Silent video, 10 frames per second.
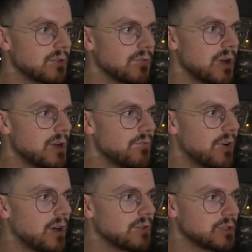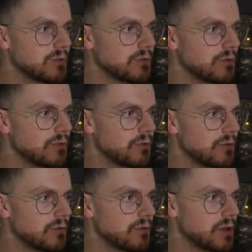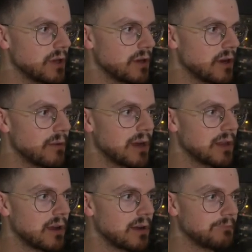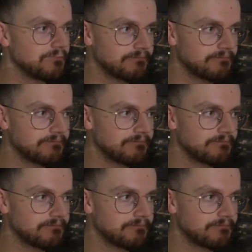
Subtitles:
create new files through the command line,